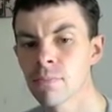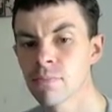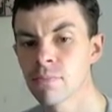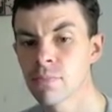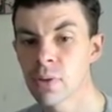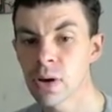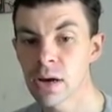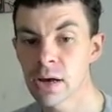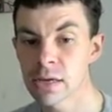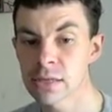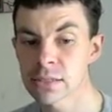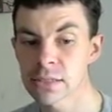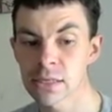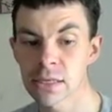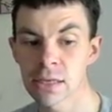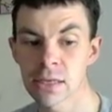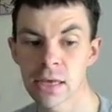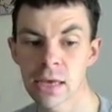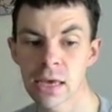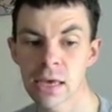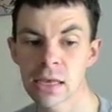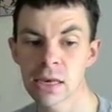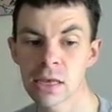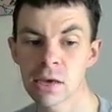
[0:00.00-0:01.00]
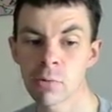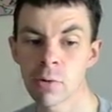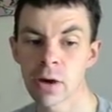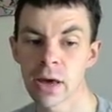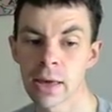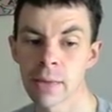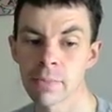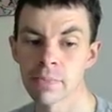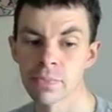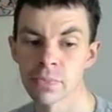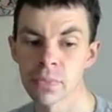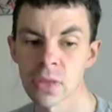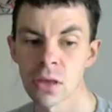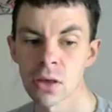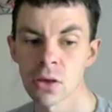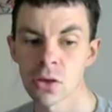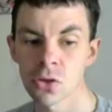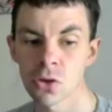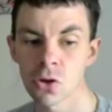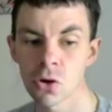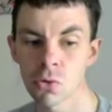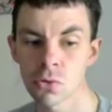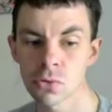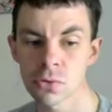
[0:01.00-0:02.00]
but anyway,
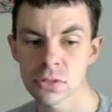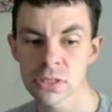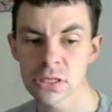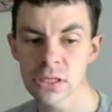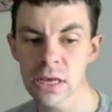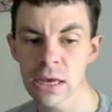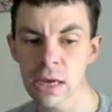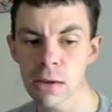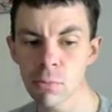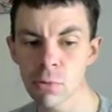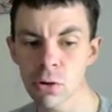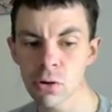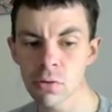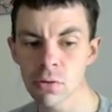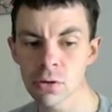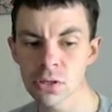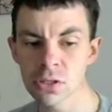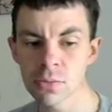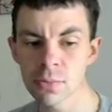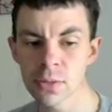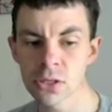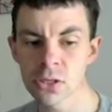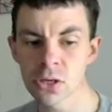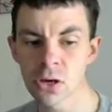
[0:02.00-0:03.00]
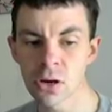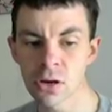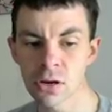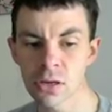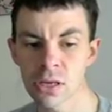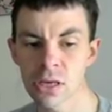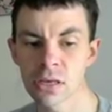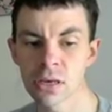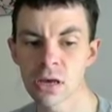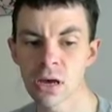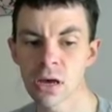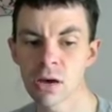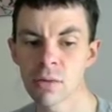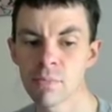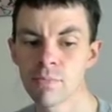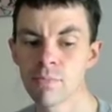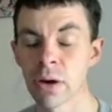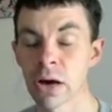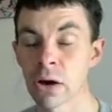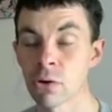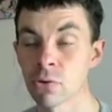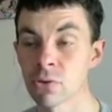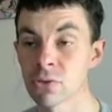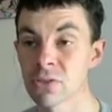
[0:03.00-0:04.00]
so today we're going to be talking
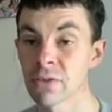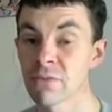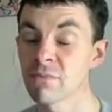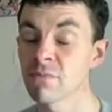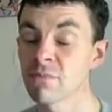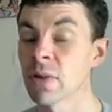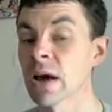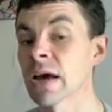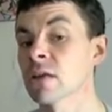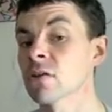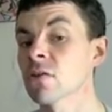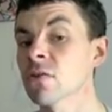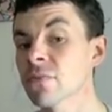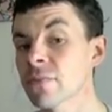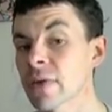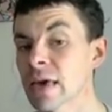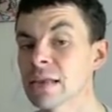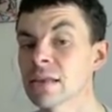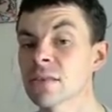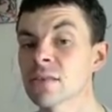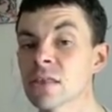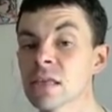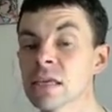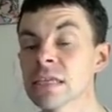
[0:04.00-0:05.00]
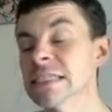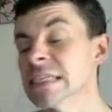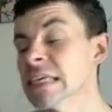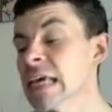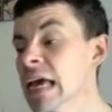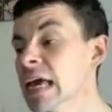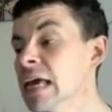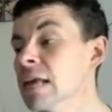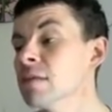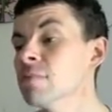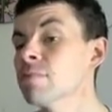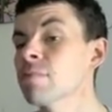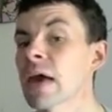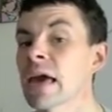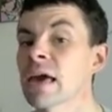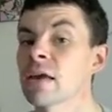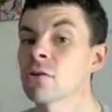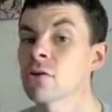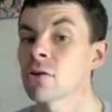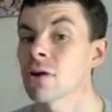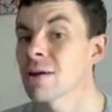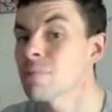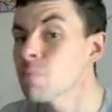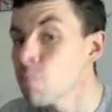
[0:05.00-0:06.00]
about the Final Fantasy X
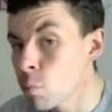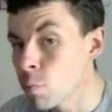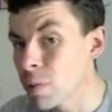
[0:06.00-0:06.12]
banner,